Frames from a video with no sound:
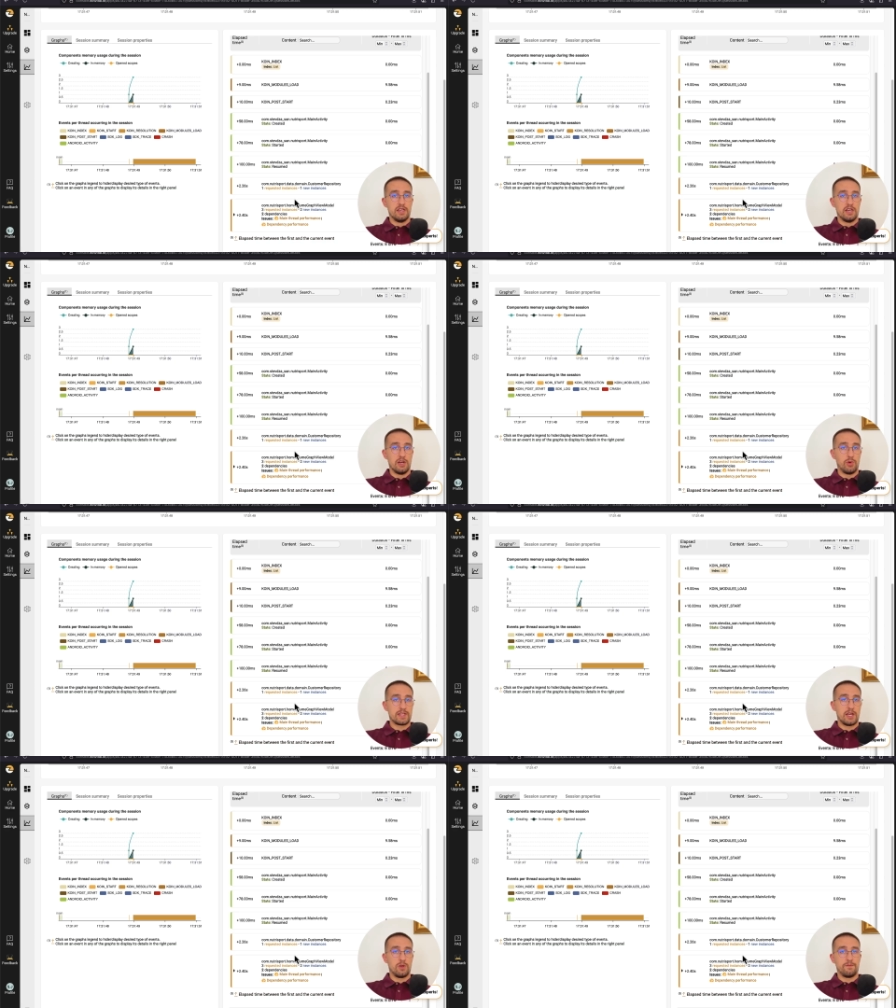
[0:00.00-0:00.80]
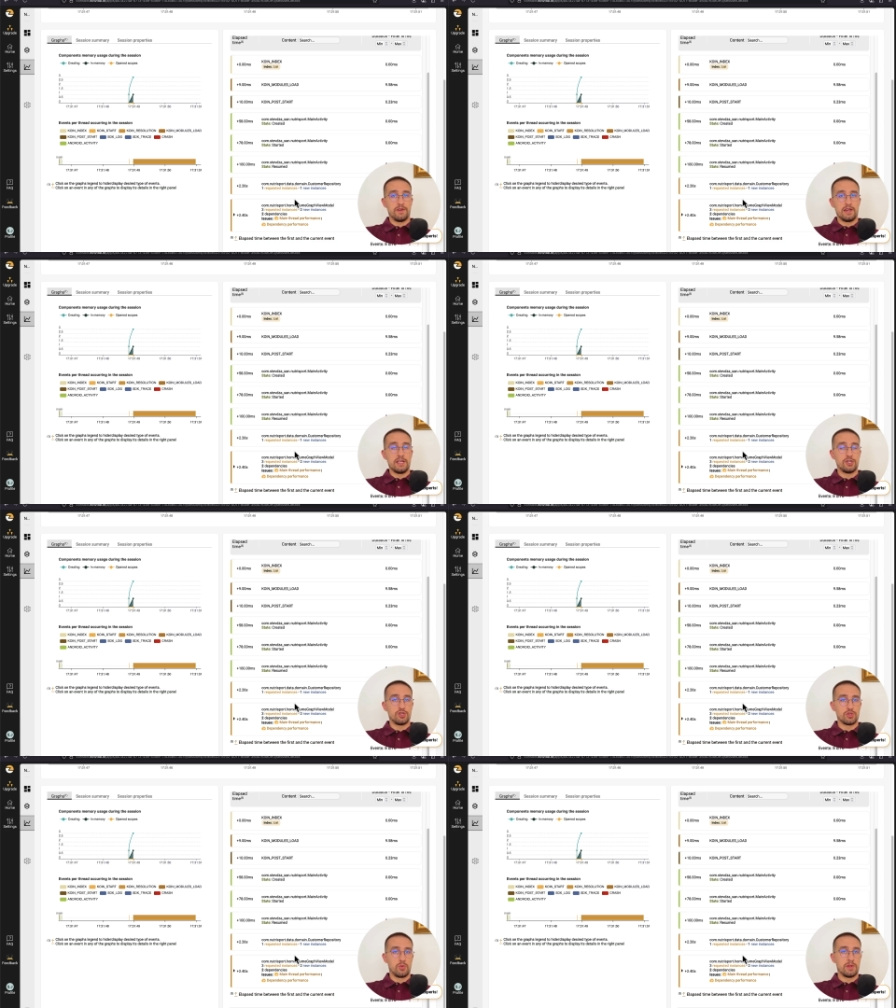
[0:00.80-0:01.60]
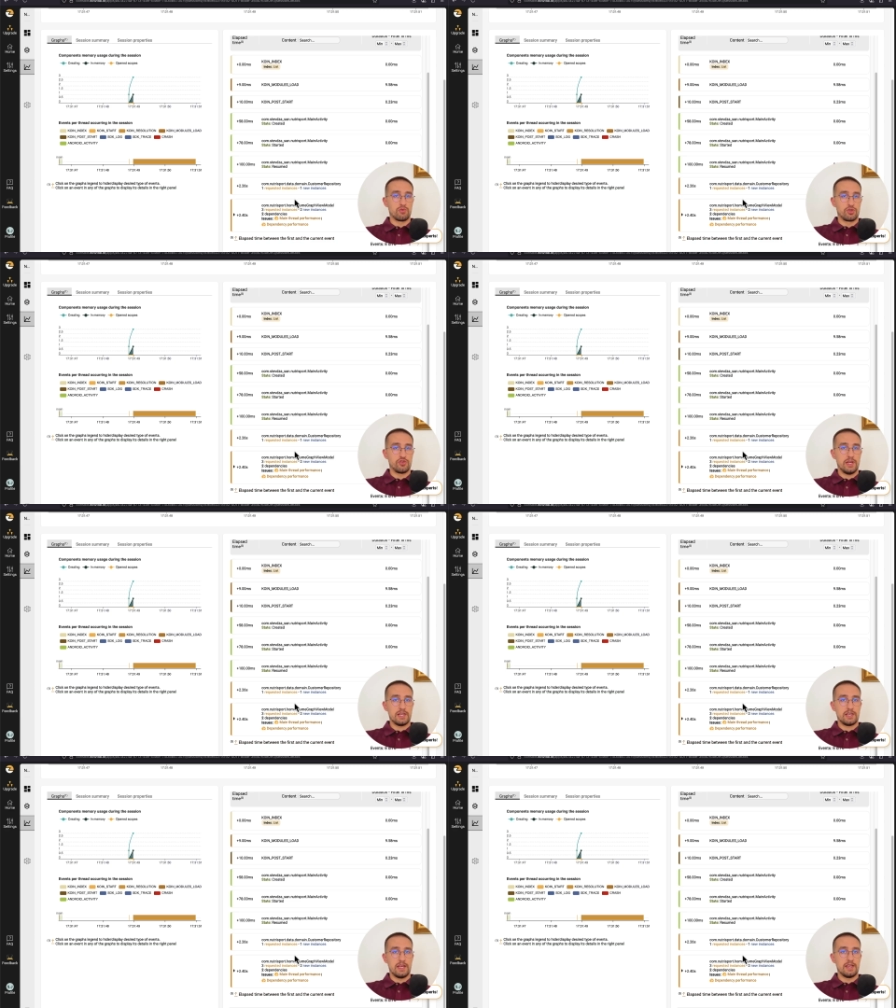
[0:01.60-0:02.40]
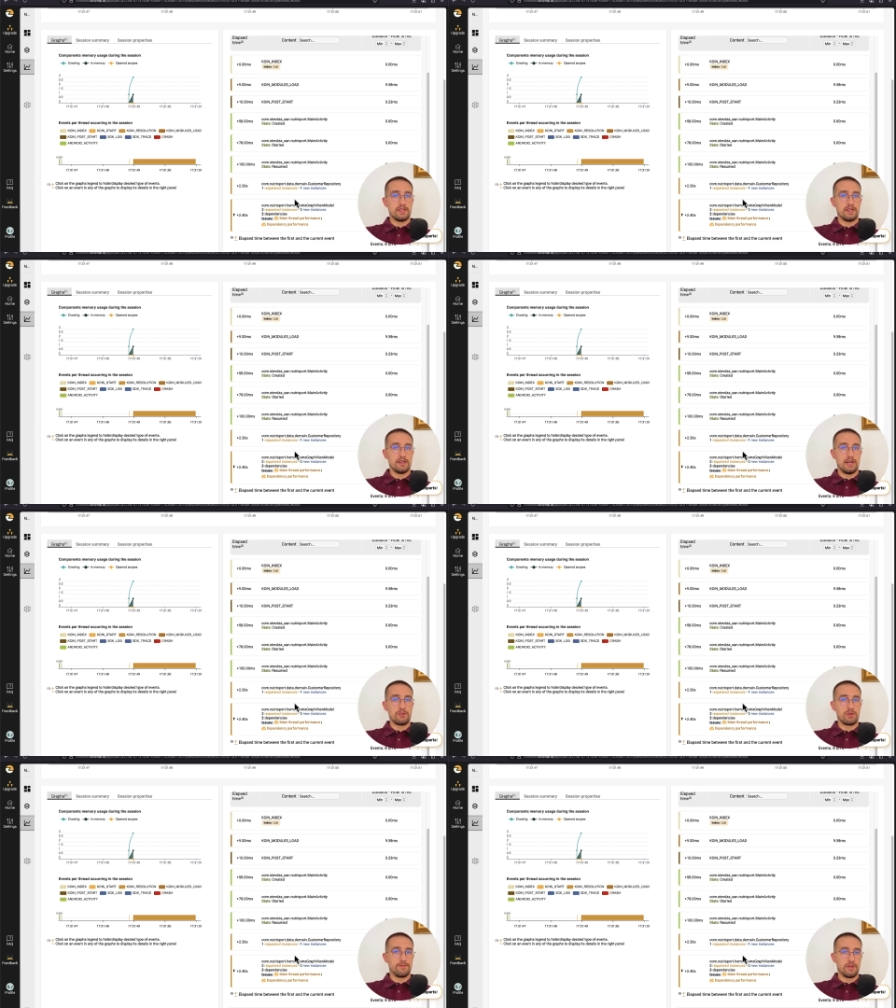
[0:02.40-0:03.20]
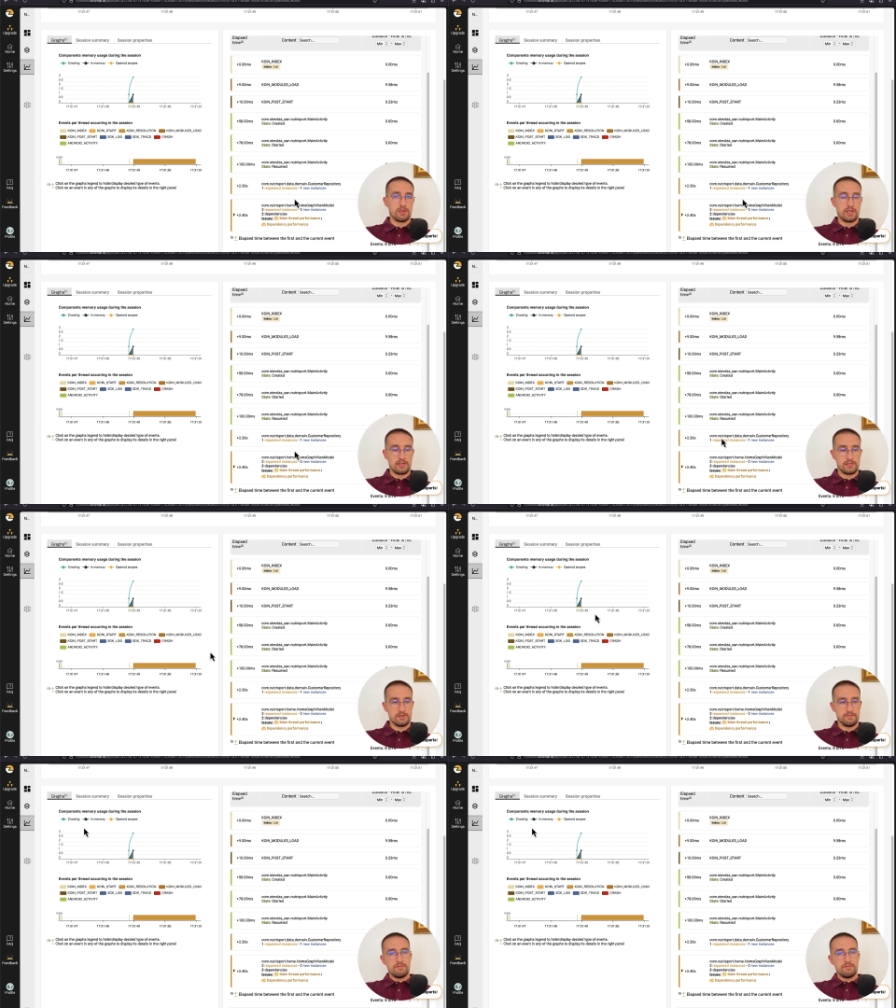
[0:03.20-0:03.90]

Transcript: what kind of issues we want to track and other different things.